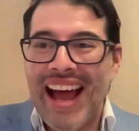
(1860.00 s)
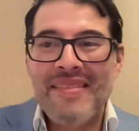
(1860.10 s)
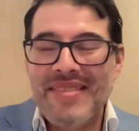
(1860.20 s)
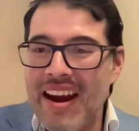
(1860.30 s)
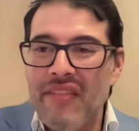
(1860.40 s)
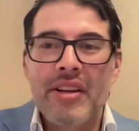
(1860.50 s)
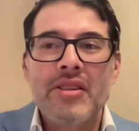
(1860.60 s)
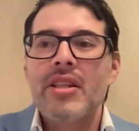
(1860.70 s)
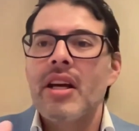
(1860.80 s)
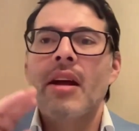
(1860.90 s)
I'm never
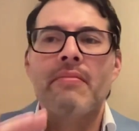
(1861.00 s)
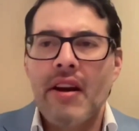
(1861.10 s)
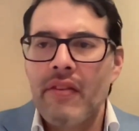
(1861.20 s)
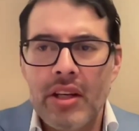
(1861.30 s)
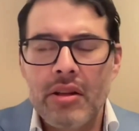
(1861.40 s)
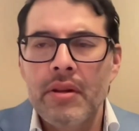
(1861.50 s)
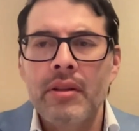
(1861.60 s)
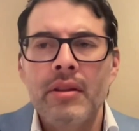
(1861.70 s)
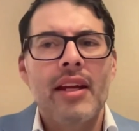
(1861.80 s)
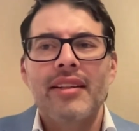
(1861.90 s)
interested, I'm never going to
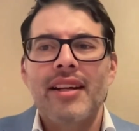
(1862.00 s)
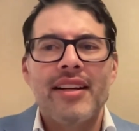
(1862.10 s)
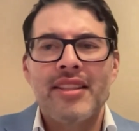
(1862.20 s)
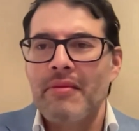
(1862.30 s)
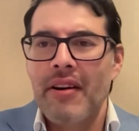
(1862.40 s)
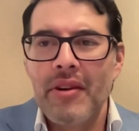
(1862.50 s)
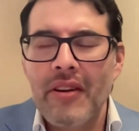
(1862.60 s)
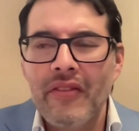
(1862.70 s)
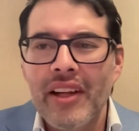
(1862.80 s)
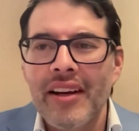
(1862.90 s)
do any talks, I'm never going to do
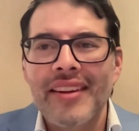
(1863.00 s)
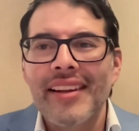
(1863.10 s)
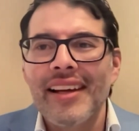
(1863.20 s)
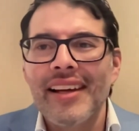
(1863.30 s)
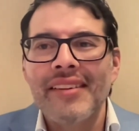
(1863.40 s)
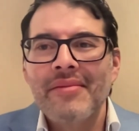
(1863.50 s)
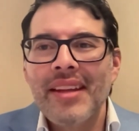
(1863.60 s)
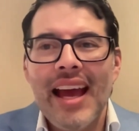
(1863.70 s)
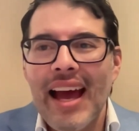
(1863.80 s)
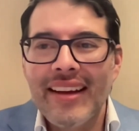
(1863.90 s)
any filler, they're like,
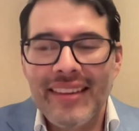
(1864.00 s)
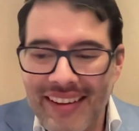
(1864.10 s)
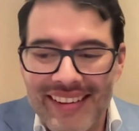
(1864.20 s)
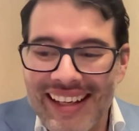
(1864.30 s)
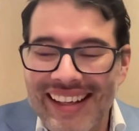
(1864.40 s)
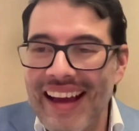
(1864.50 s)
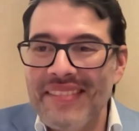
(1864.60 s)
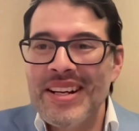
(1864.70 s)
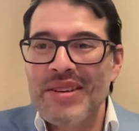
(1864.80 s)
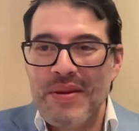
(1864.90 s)
okay, I've
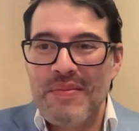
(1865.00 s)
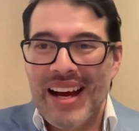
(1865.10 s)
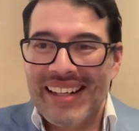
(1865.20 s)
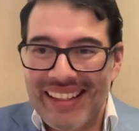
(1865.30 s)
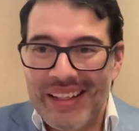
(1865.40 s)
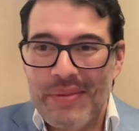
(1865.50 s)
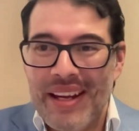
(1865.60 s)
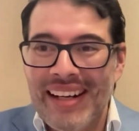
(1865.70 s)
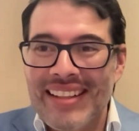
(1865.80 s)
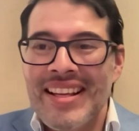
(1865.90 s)
changed my mind a little bit.
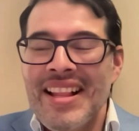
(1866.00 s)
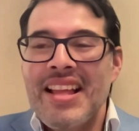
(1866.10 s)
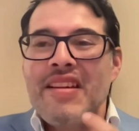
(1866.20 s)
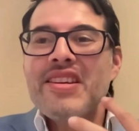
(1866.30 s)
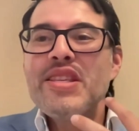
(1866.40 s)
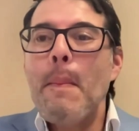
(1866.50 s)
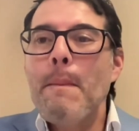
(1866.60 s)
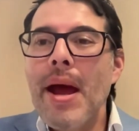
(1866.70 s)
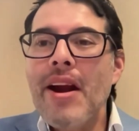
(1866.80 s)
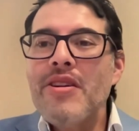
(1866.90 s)
And it's because the
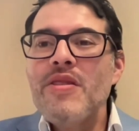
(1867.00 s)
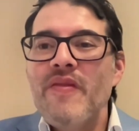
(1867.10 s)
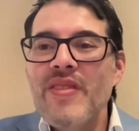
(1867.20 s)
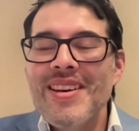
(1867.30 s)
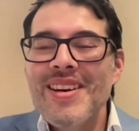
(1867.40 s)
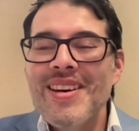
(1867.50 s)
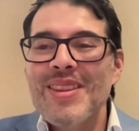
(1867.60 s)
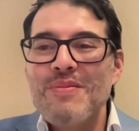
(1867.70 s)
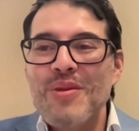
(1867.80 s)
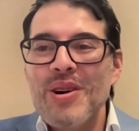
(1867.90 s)
better you feel,
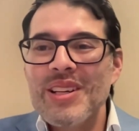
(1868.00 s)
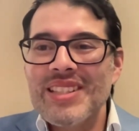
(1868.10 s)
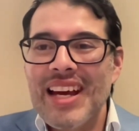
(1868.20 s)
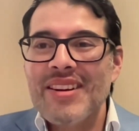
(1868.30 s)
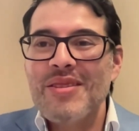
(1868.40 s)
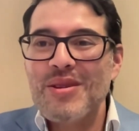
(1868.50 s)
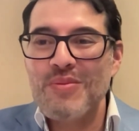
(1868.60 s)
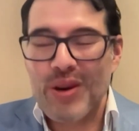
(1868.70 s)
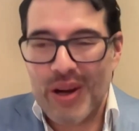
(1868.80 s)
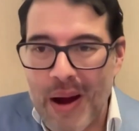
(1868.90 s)
the more excited you are, the
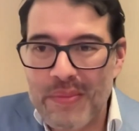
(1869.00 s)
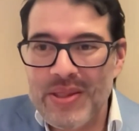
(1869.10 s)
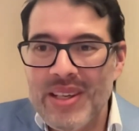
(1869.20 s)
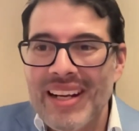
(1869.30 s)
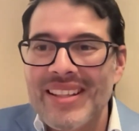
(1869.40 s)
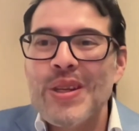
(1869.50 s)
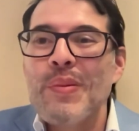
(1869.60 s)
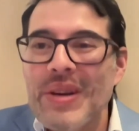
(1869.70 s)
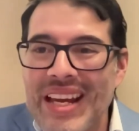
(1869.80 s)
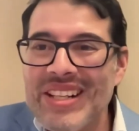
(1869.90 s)
more confidence you get. It's
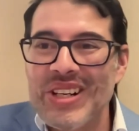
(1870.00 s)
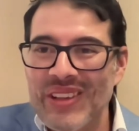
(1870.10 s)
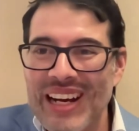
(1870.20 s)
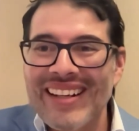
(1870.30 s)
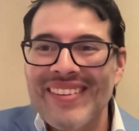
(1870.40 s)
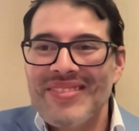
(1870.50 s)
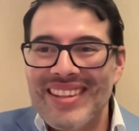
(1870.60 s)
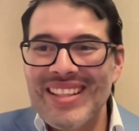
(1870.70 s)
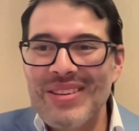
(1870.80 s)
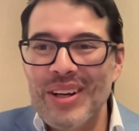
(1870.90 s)
human nature, right?
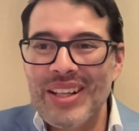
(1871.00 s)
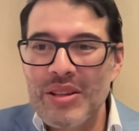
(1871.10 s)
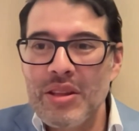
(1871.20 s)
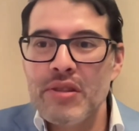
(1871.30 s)
Then you want to do this.